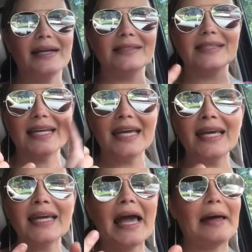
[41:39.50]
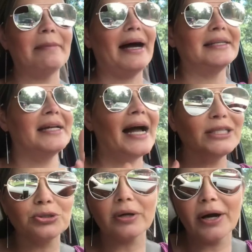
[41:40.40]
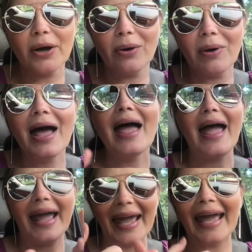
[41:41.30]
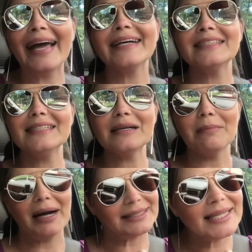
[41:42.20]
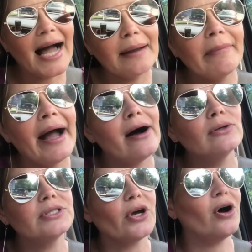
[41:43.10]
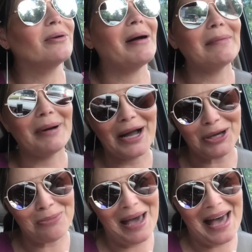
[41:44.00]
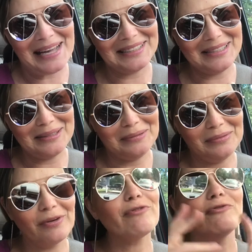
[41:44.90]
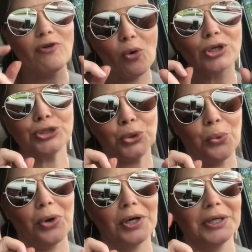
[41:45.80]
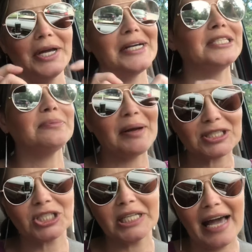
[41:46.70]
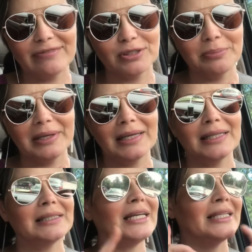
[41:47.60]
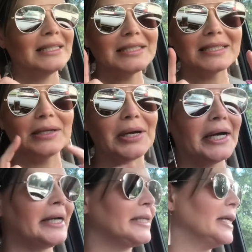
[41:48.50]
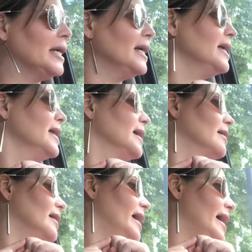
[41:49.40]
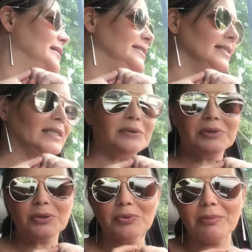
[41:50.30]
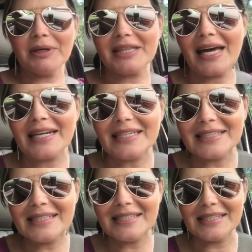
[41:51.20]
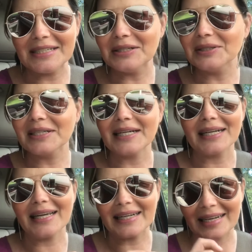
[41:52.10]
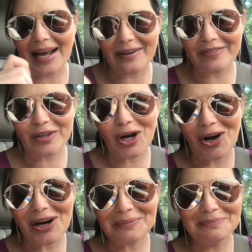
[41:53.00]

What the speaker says: Zing and my Nitro and my timeout on my biomat for sure, especially after being in this line and dealing with a woman that is still getting in and out of her car.